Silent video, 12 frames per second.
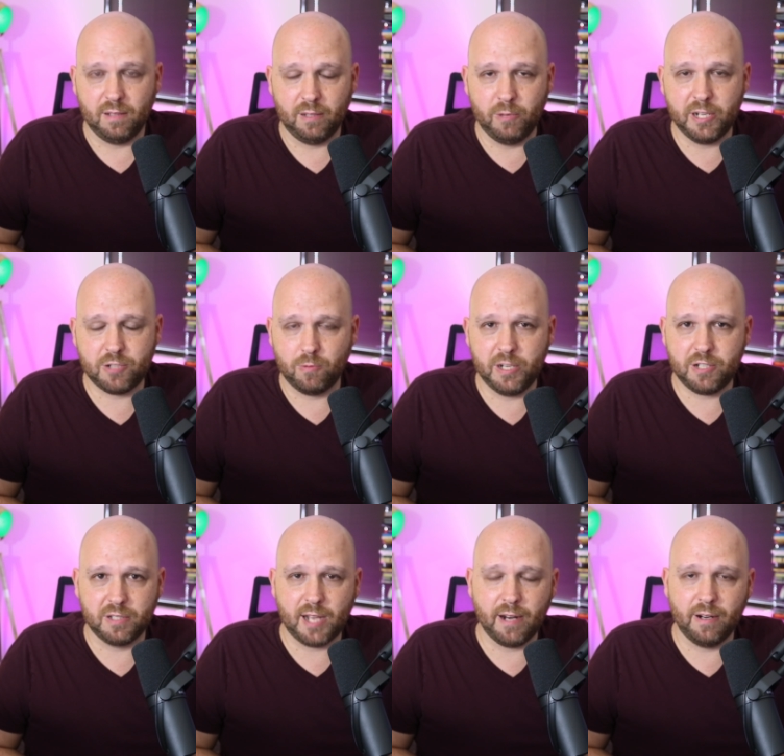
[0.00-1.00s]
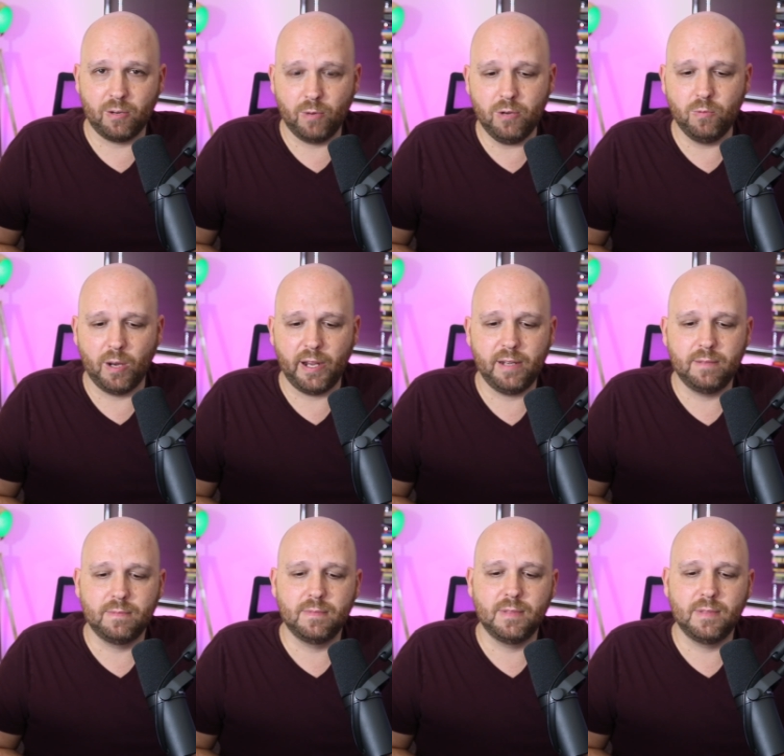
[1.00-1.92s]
Rachel died on a roadway.